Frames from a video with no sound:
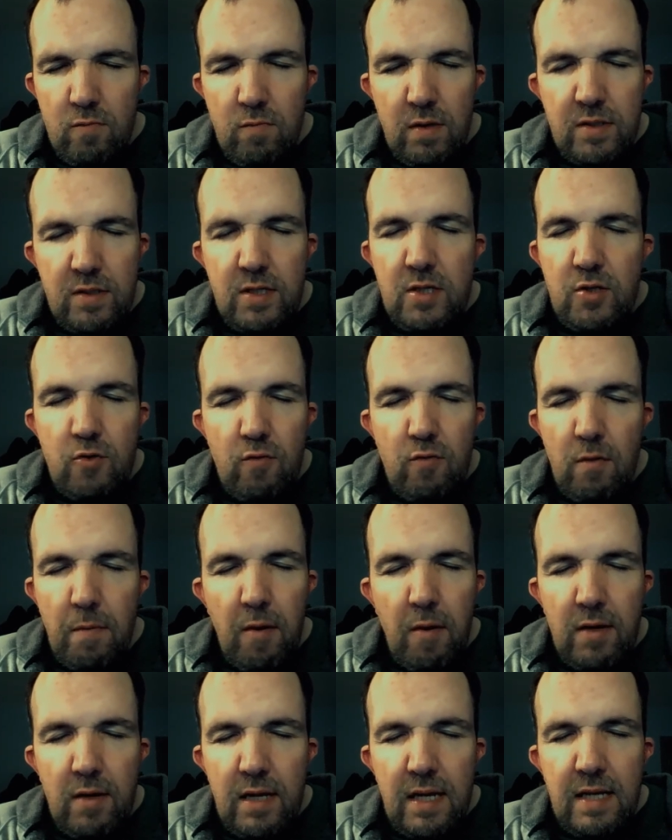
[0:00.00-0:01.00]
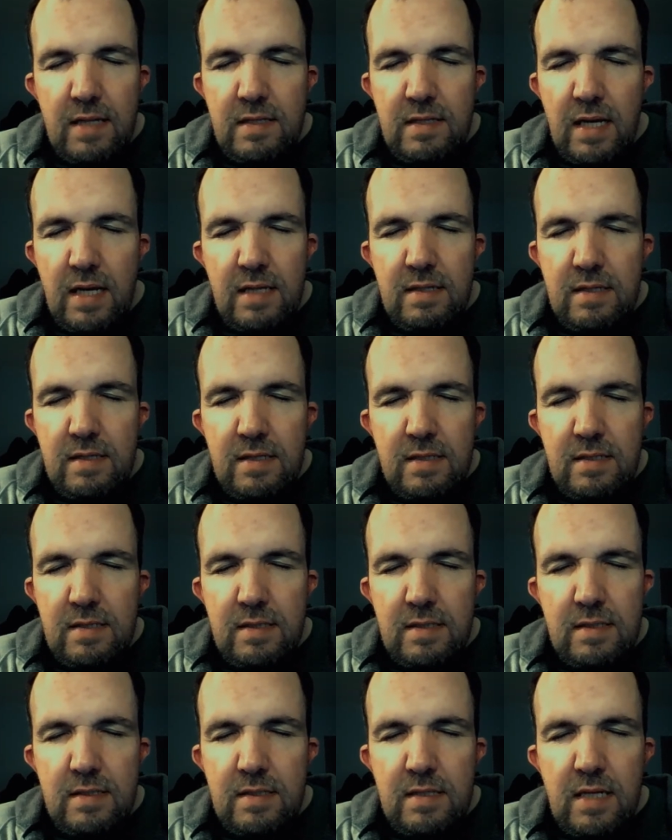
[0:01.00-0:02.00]
what to do about it. It
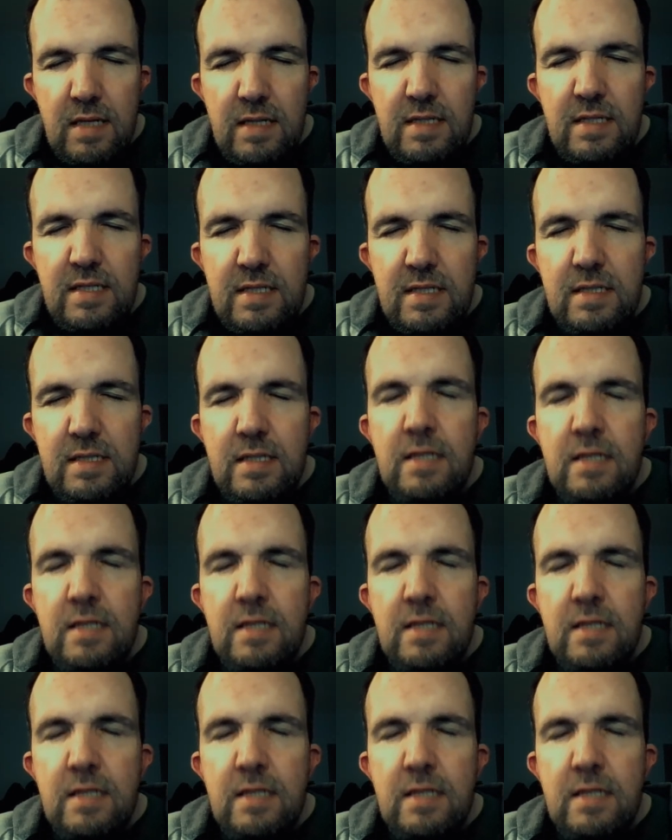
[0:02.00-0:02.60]
just